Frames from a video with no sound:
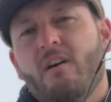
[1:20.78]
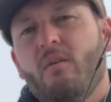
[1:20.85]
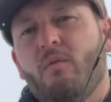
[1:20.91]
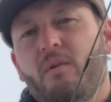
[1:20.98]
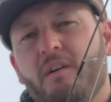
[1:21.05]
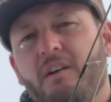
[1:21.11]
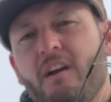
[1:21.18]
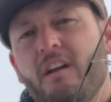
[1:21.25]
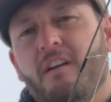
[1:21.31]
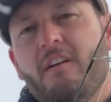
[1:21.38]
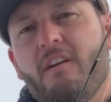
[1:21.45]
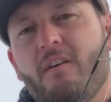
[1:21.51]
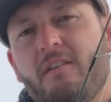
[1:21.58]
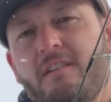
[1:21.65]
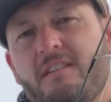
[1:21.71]
what you're going to
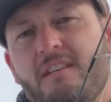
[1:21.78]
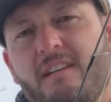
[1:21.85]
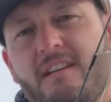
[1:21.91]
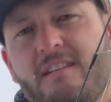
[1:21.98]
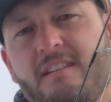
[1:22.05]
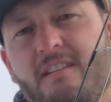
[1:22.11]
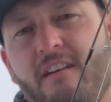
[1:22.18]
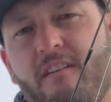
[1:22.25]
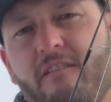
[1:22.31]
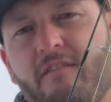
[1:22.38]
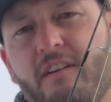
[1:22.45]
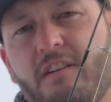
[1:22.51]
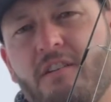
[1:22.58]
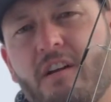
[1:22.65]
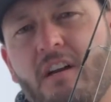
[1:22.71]
notice is
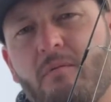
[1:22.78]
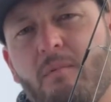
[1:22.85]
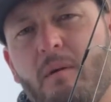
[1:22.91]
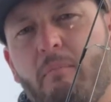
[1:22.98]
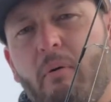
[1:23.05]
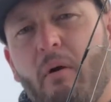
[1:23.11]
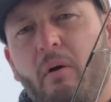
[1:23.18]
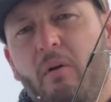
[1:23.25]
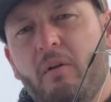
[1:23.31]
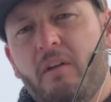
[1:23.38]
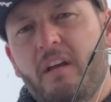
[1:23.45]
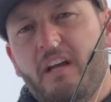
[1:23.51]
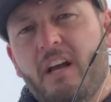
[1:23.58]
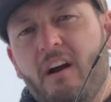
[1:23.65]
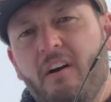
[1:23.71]
fish are going to be
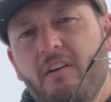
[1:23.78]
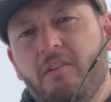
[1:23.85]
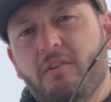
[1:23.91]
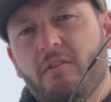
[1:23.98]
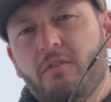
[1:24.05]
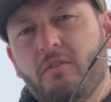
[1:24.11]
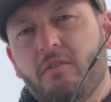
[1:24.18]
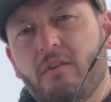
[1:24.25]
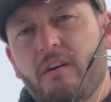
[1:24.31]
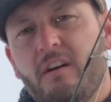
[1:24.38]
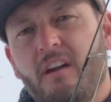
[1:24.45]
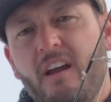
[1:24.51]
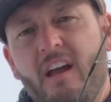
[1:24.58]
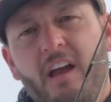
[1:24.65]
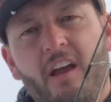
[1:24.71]
pulling on your lure,
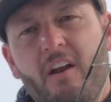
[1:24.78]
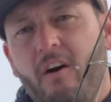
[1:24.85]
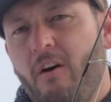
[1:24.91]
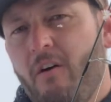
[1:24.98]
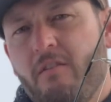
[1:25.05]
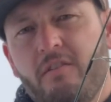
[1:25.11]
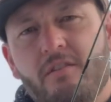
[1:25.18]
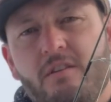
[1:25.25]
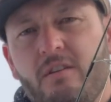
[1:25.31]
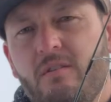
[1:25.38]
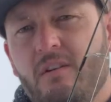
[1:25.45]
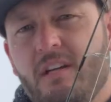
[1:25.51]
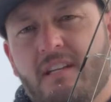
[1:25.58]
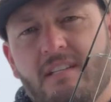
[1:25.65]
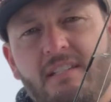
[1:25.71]
and all they're
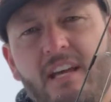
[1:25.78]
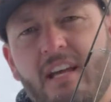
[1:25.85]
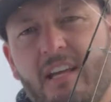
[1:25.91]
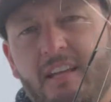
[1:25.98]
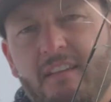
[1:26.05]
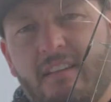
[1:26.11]
doing is taking